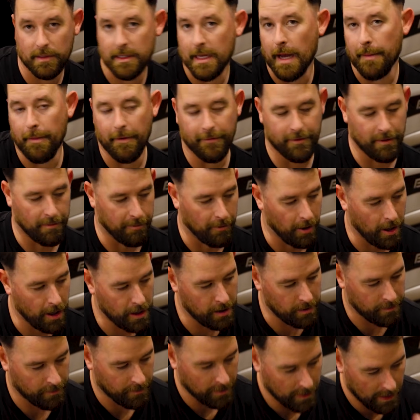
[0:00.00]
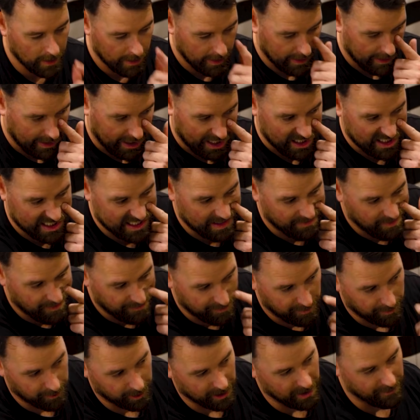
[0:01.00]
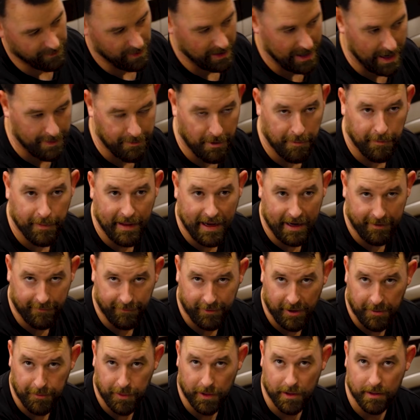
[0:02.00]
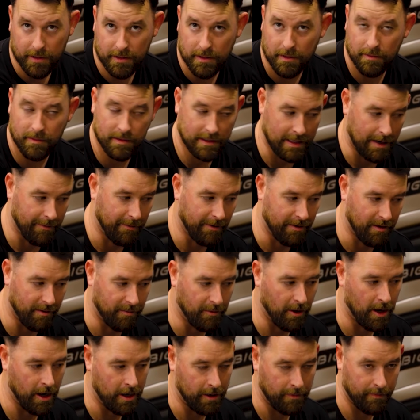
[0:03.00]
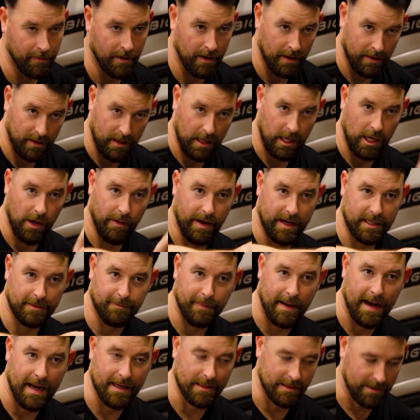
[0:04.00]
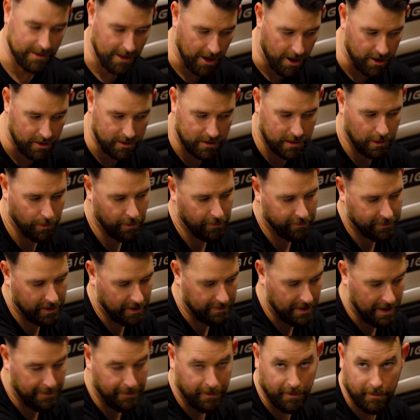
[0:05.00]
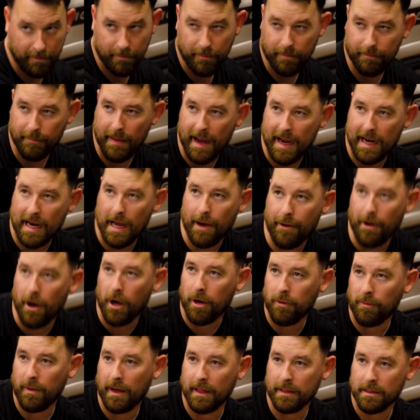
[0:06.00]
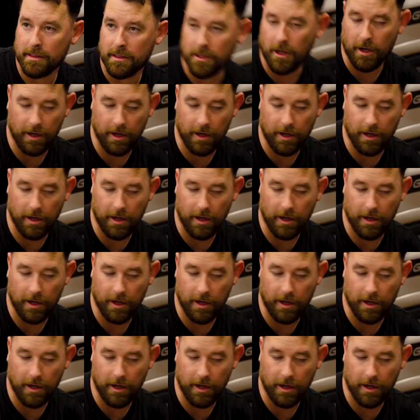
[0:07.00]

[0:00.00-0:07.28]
some of them won't. And some of them will give you number plate flippers, some of them won't. The US bars don't, so we've come up and made our own ones so